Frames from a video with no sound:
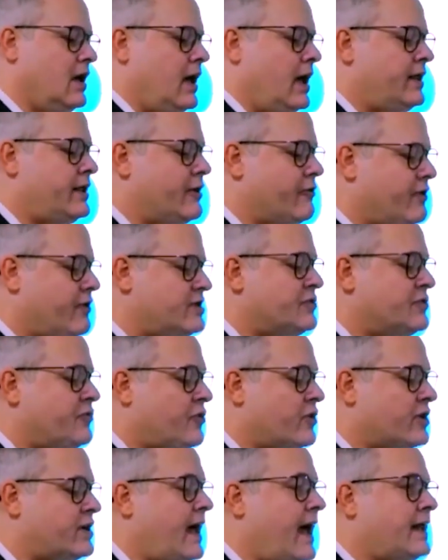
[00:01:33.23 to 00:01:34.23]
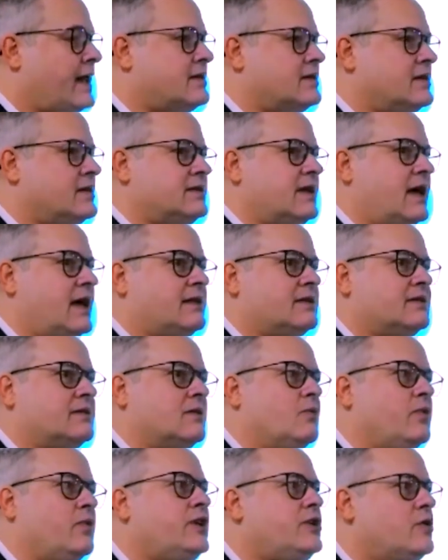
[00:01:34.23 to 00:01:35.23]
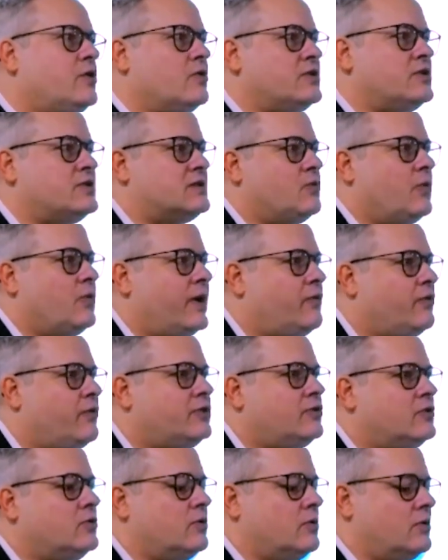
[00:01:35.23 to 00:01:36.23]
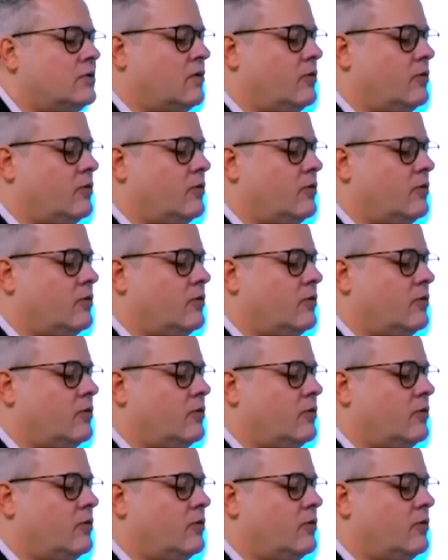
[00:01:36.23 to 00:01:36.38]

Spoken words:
And the reason for that is that when we do